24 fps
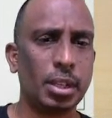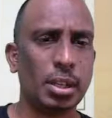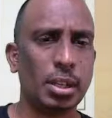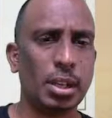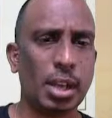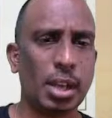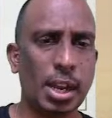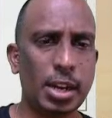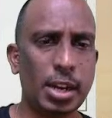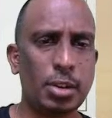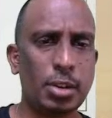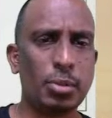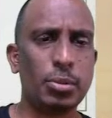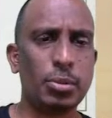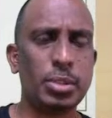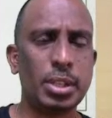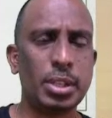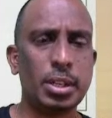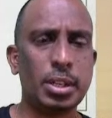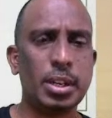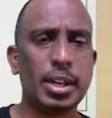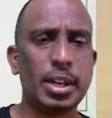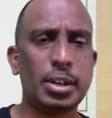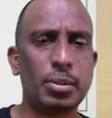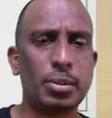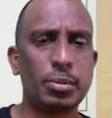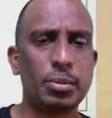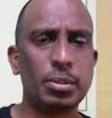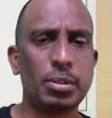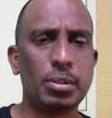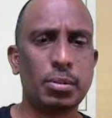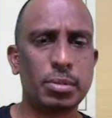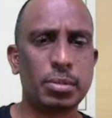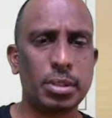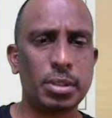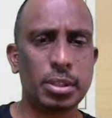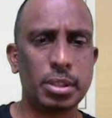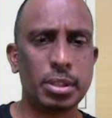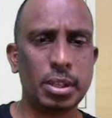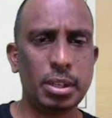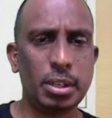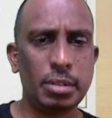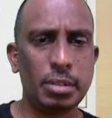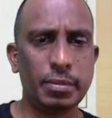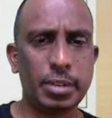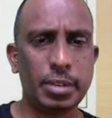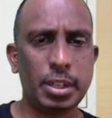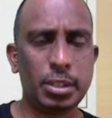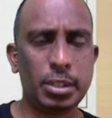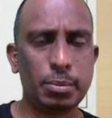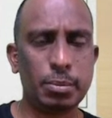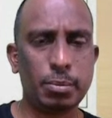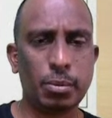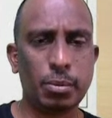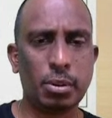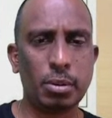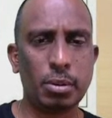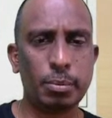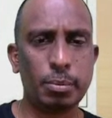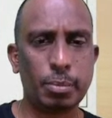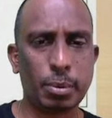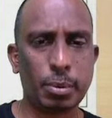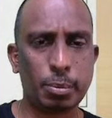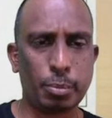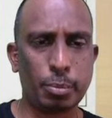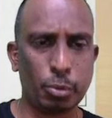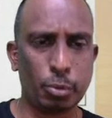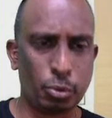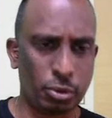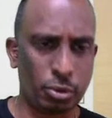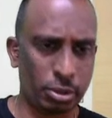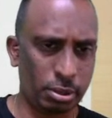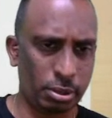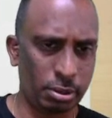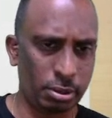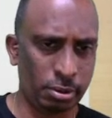Hydrogen, nitrogen, oxygen, a very small proportion.